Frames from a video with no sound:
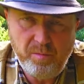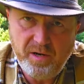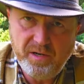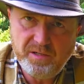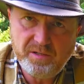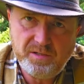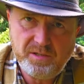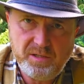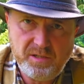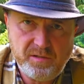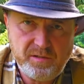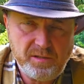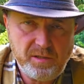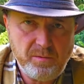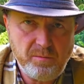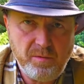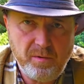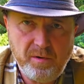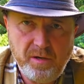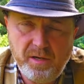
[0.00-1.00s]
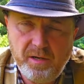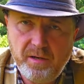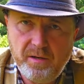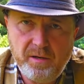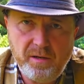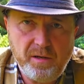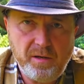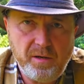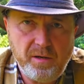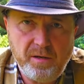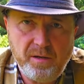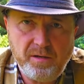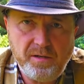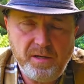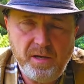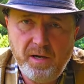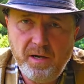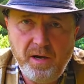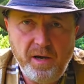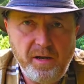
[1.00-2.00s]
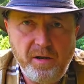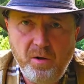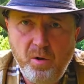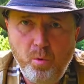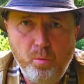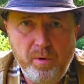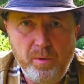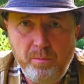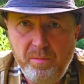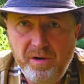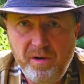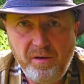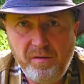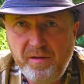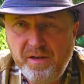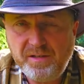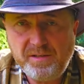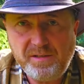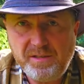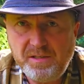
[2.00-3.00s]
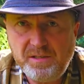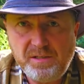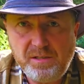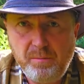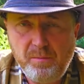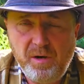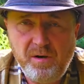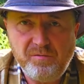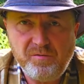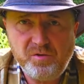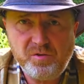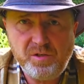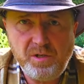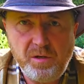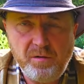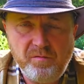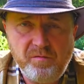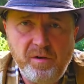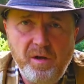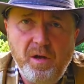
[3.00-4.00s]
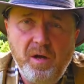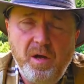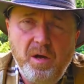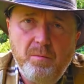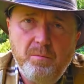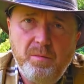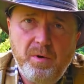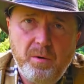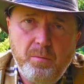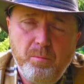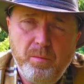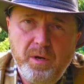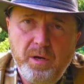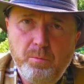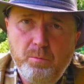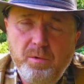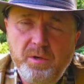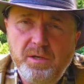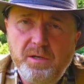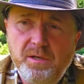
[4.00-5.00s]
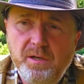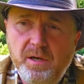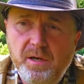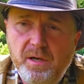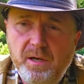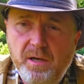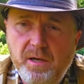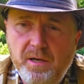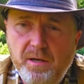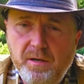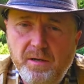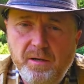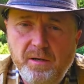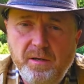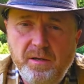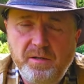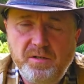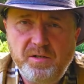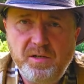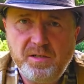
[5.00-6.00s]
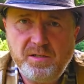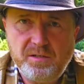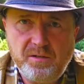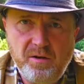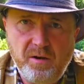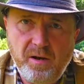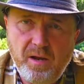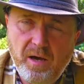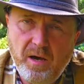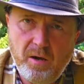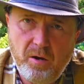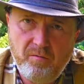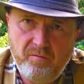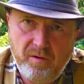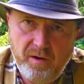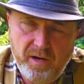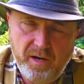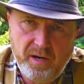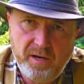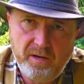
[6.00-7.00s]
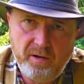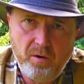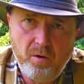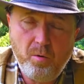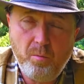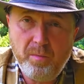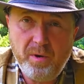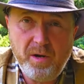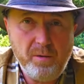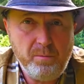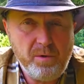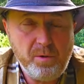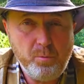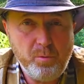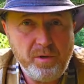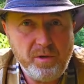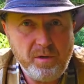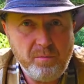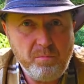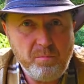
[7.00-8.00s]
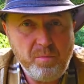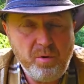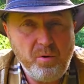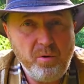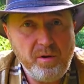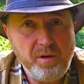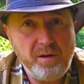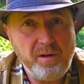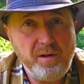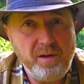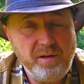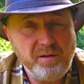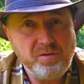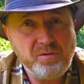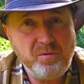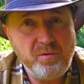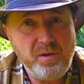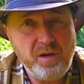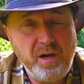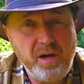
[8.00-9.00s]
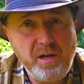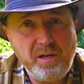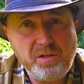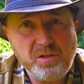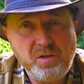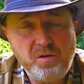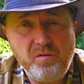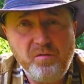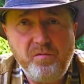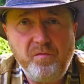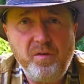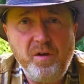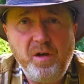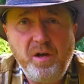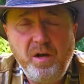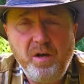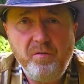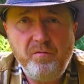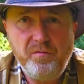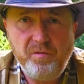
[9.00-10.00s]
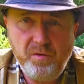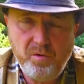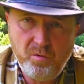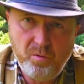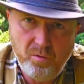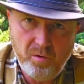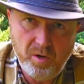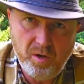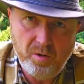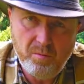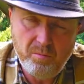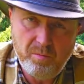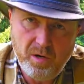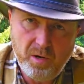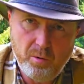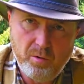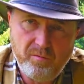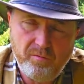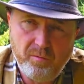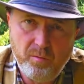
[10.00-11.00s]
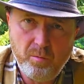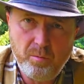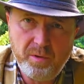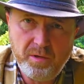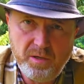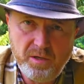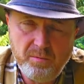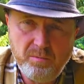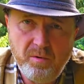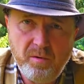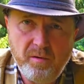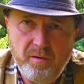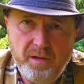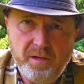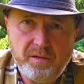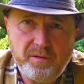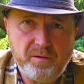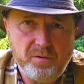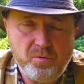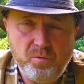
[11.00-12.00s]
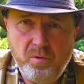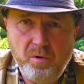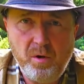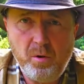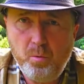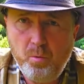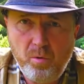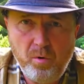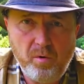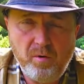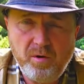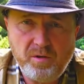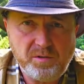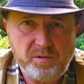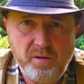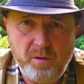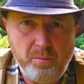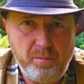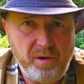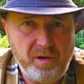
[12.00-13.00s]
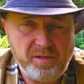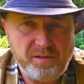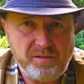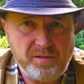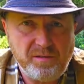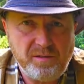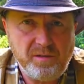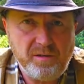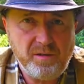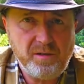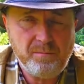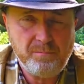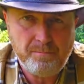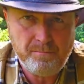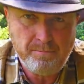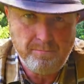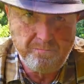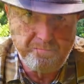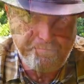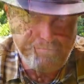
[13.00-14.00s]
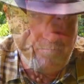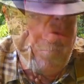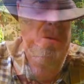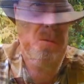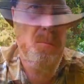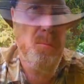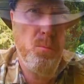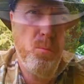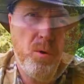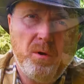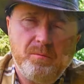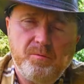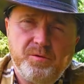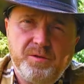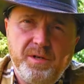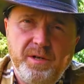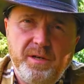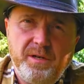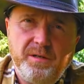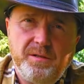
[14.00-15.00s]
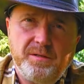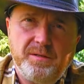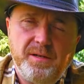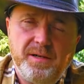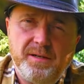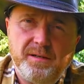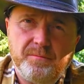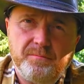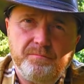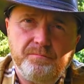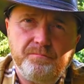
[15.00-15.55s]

by a system. And yeah, I know we built that system ourselves, but maybe it just got out of hand, or maybe we put it into the hands of a few powerful people that do not want us the best. What I'm saying is that